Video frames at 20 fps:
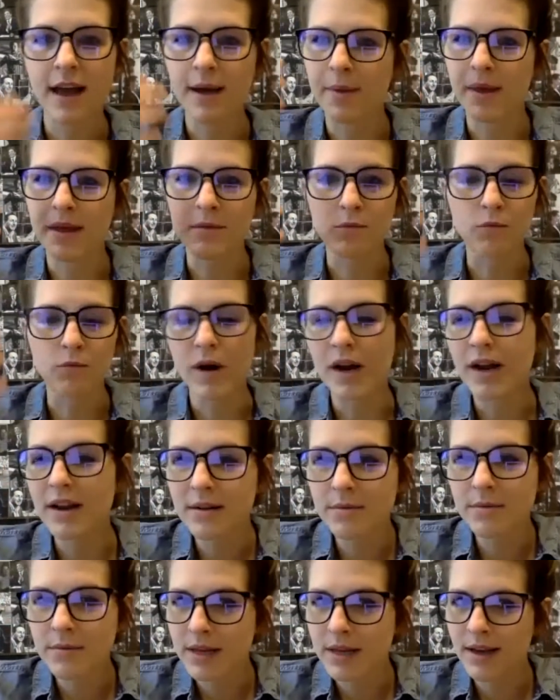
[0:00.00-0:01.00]
I'm on
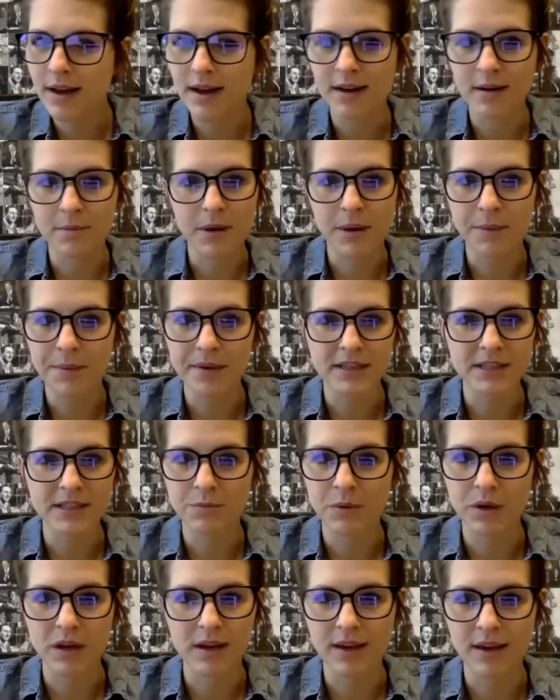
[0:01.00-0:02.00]
randomly on a public
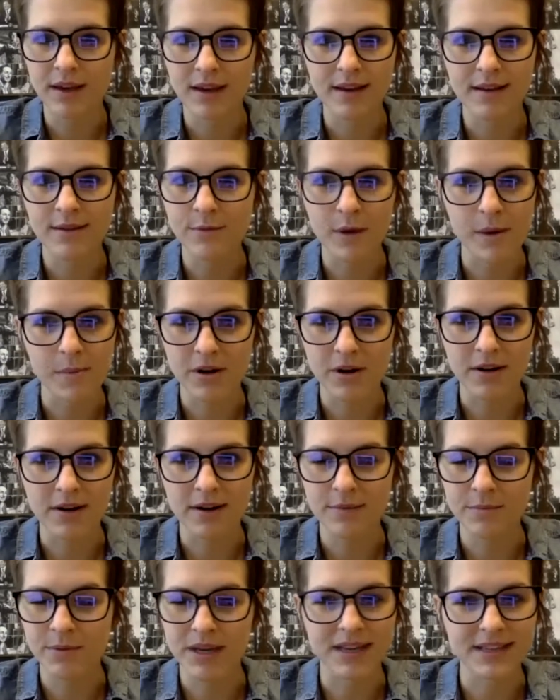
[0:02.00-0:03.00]
speaking
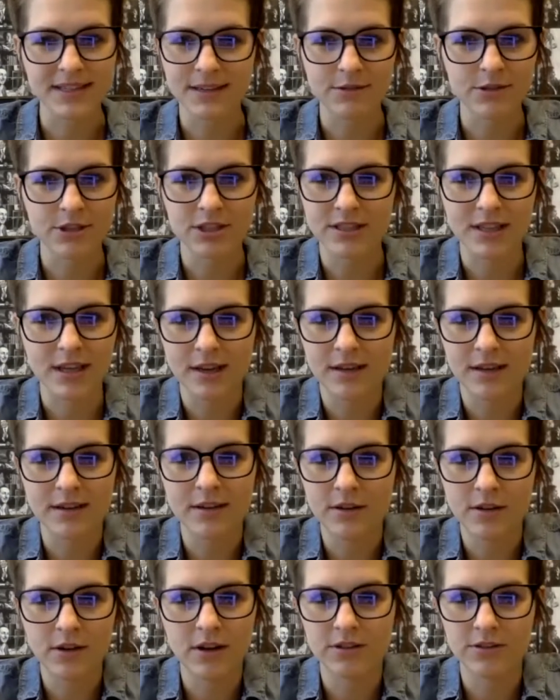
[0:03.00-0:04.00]
webinar because I was just like
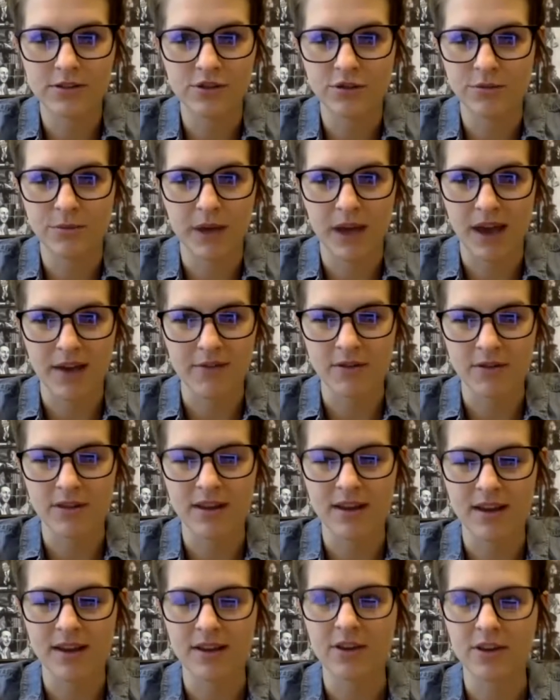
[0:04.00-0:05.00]
consuming
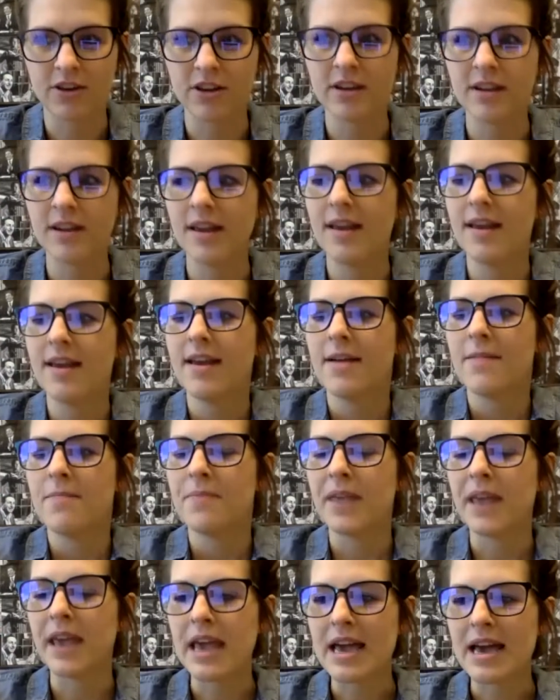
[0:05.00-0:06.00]
everything I could.
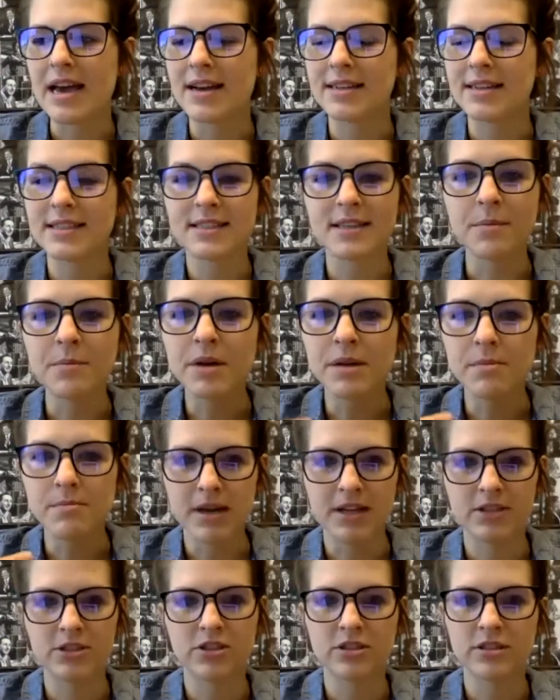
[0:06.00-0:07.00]
And somebody
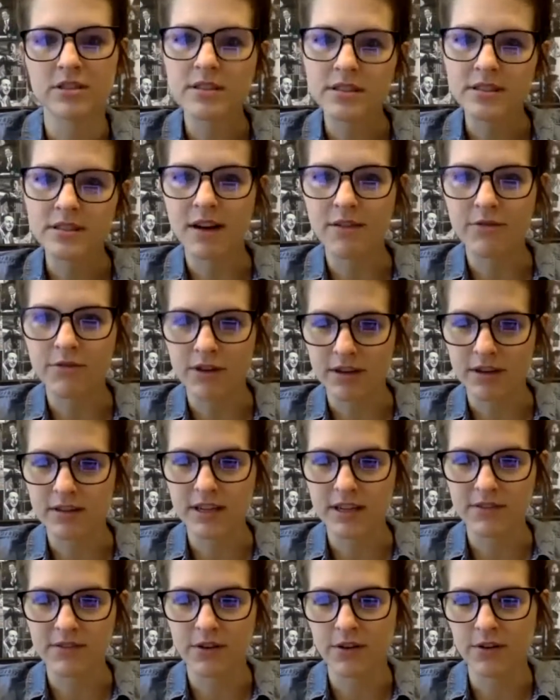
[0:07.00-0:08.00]
mentions the software
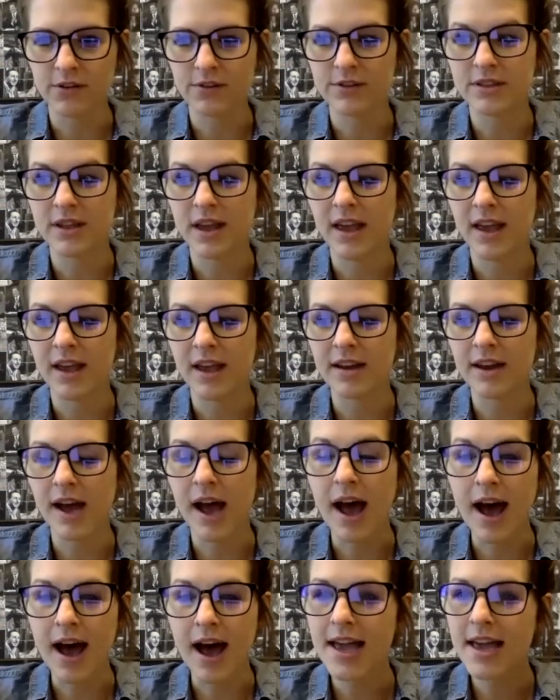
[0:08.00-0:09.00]
ClickFunnels, and
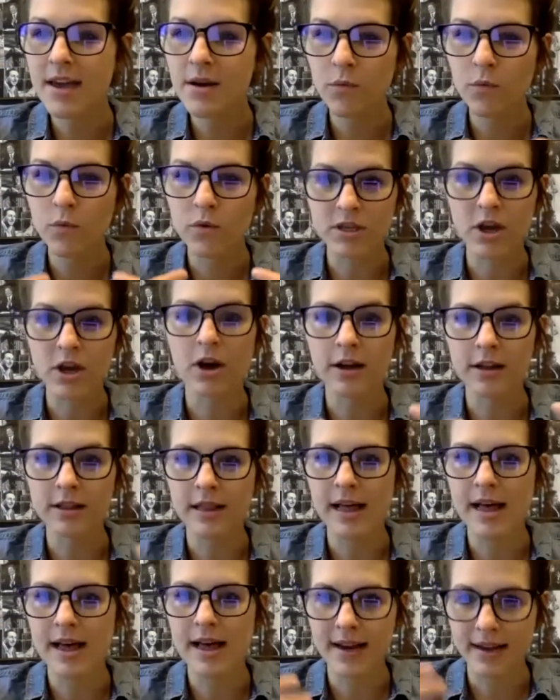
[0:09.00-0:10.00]
I was
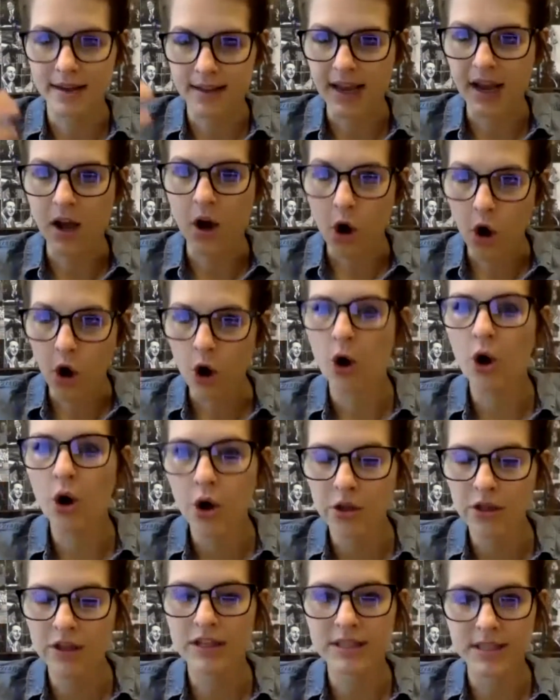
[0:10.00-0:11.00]
online like
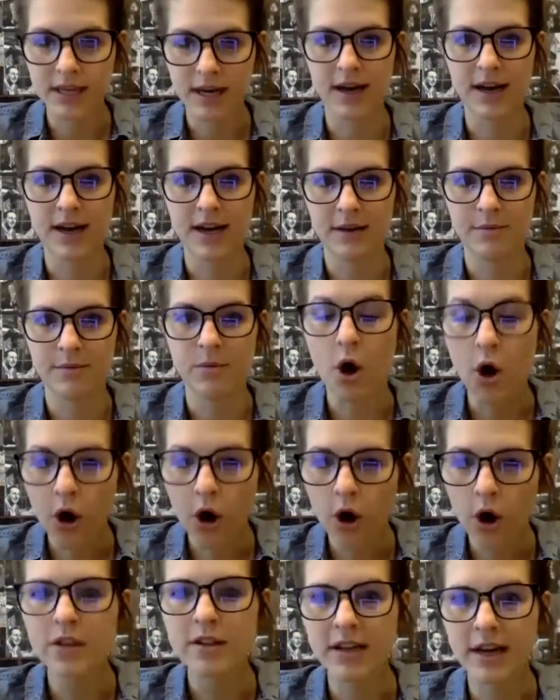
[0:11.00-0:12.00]
all the time,
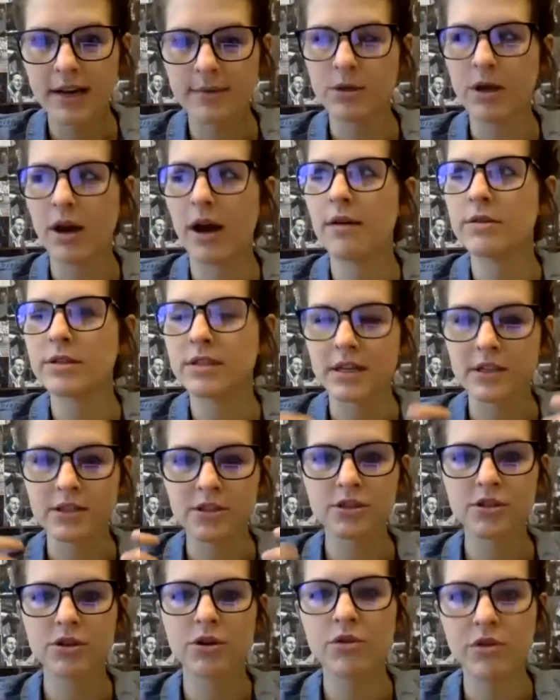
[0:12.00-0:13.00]
all the time. So I was like
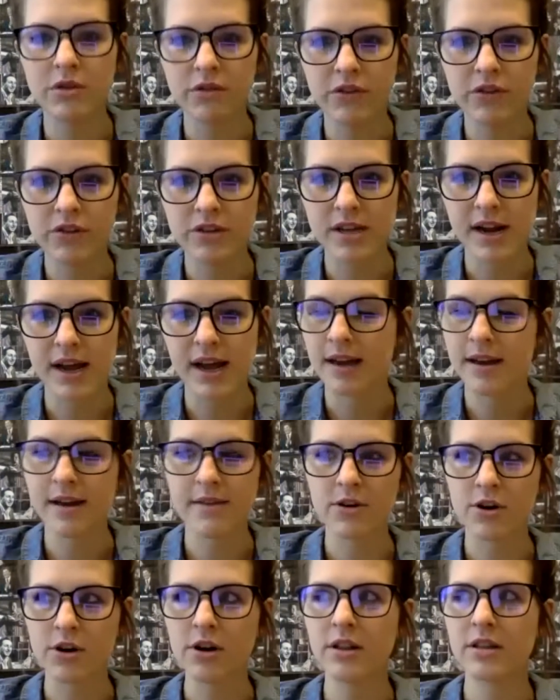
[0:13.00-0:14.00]
so confused that I had
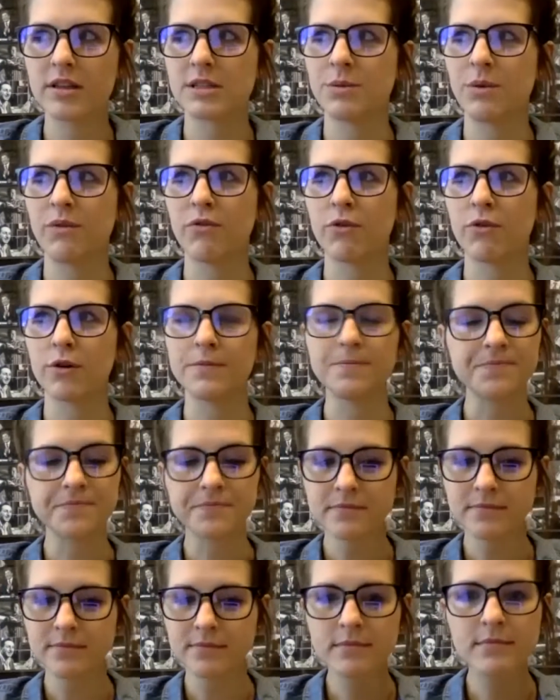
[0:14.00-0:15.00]
never heard of this before.
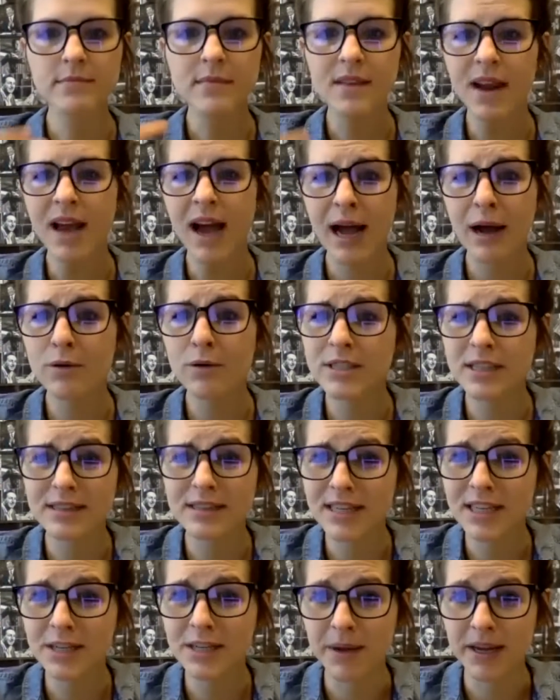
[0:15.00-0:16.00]
I was a
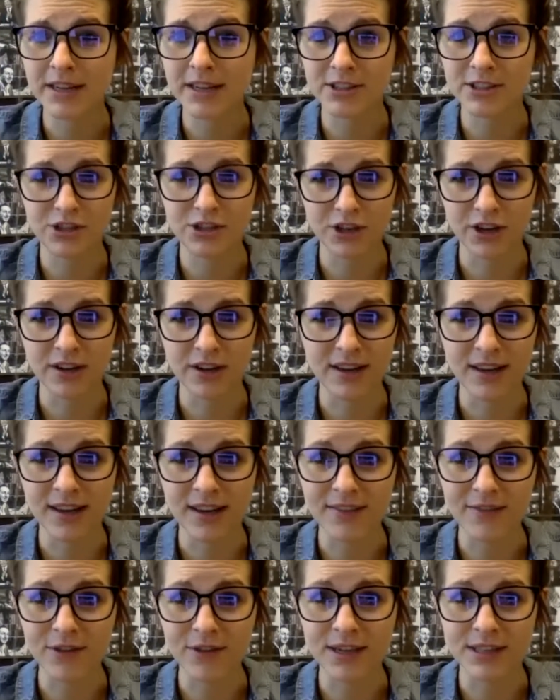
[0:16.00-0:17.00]
lead pages junkie.
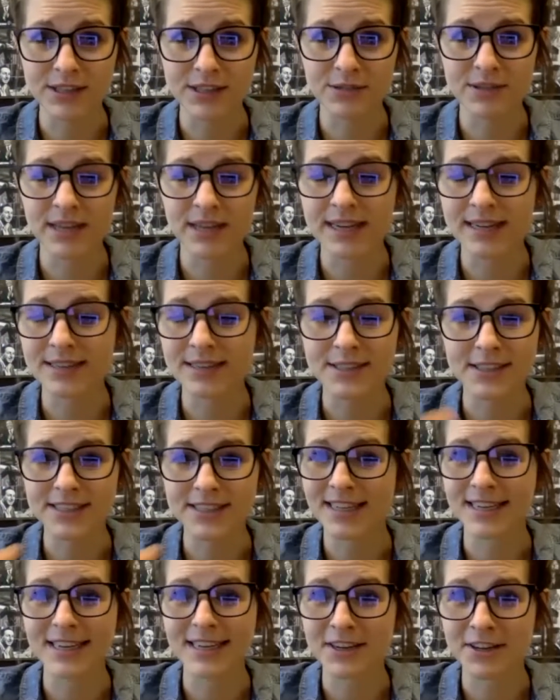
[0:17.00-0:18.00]
If you guys know what that is,
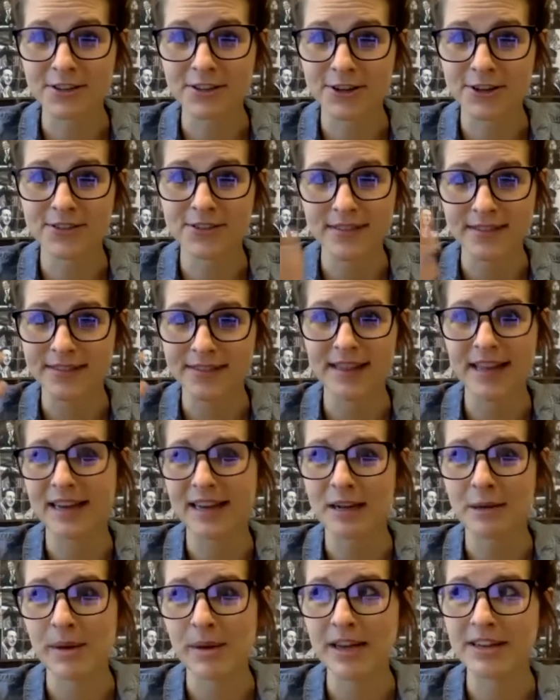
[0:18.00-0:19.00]
it's like another
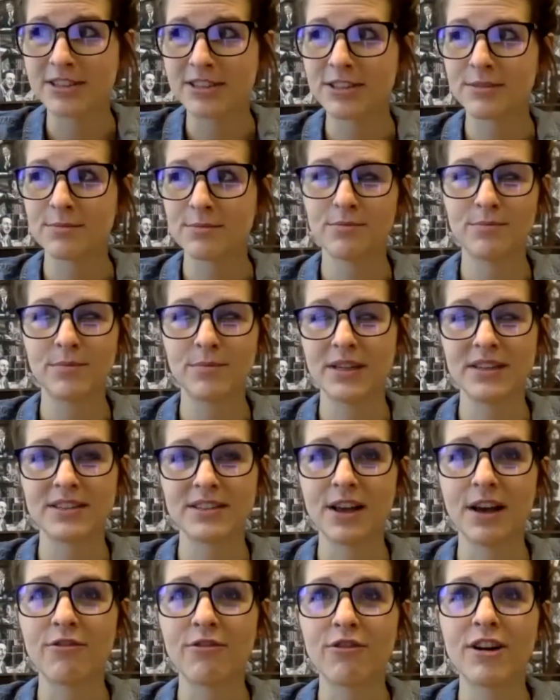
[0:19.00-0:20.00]
landing page building
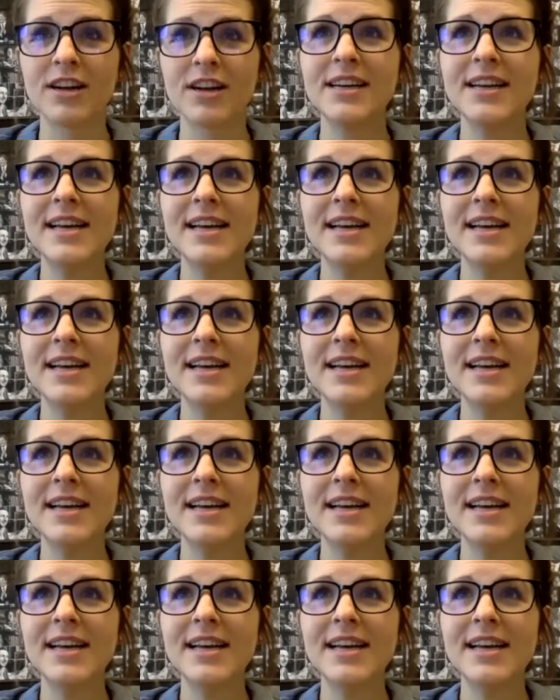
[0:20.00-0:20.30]
software.